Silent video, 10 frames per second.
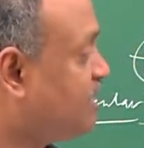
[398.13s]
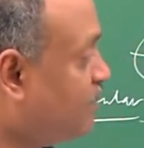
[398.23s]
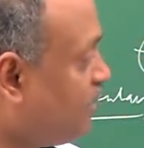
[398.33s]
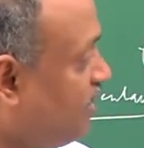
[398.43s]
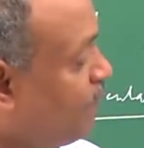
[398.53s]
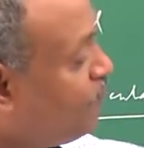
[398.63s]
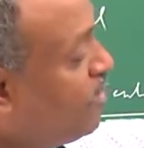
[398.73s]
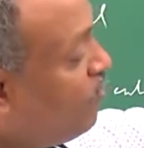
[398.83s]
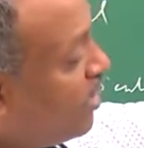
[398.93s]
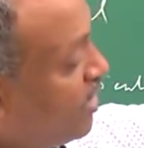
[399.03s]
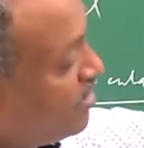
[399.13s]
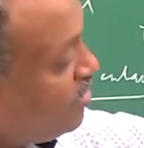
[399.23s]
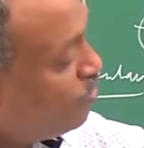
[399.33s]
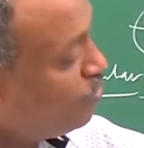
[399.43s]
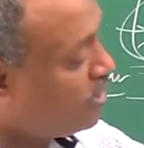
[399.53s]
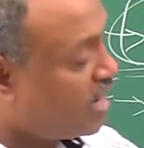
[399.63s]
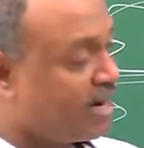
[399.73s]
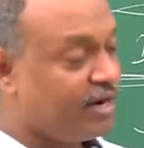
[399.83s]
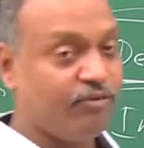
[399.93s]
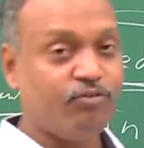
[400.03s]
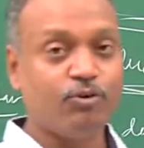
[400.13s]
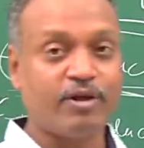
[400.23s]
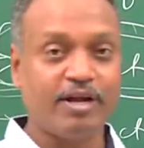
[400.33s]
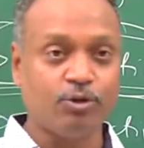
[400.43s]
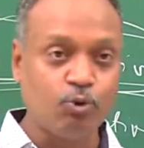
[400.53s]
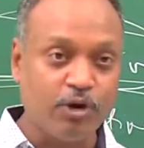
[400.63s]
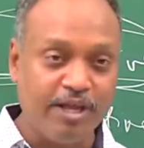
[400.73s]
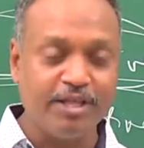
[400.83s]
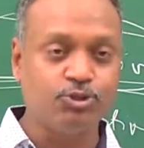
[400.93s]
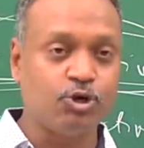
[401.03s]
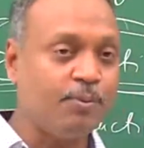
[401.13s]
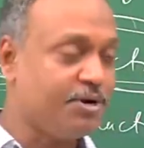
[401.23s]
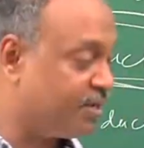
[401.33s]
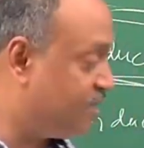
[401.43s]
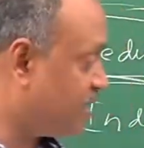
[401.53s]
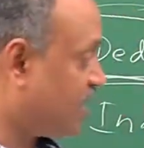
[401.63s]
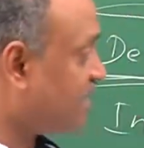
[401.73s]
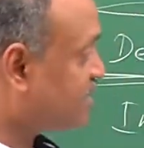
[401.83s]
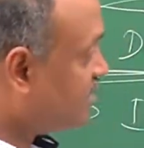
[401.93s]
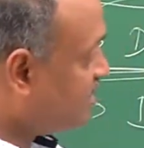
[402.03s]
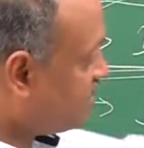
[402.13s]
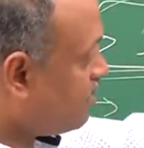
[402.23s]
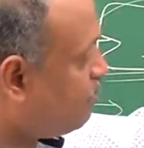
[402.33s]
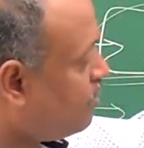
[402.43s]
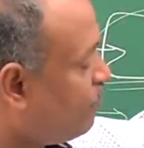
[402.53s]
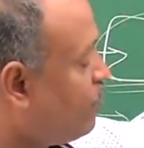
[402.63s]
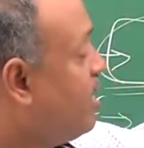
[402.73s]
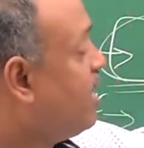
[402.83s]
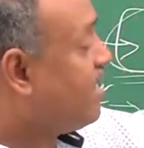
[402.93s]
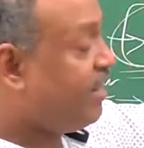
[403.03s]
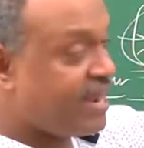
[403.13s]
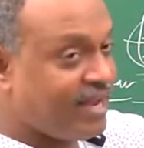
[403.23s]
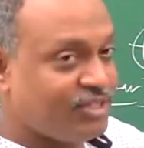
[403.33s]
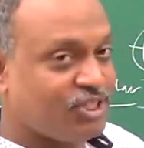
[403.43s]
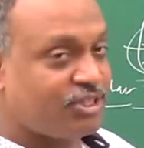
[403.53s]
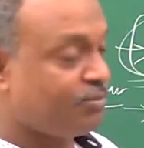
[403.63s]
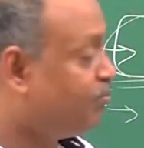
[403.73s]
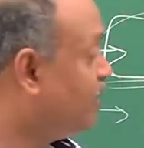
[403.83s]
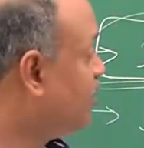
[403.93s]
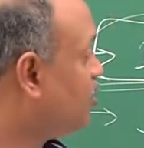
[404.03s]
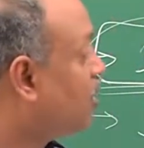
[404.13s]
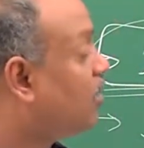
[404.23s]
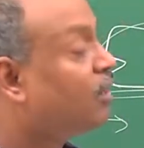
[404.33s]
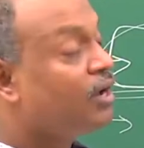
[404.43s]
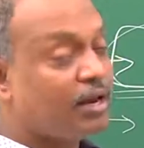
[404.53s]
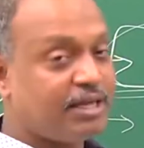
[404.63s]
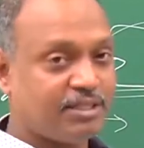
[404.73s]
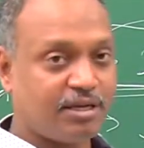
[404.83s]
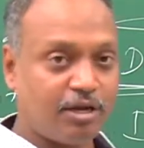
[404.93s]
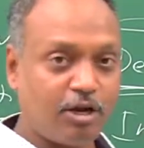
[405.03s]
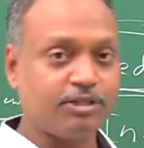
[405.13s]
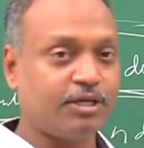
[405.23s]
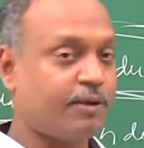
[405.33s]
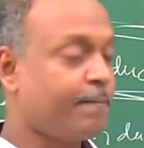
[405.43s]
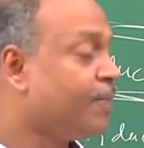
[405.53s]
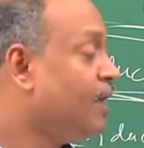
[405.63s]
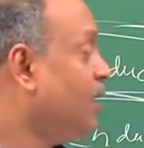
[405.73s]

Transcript: Same thing we continue, and if you look at Euclidean geometry, which is a classical example of an AI system built on classical logic.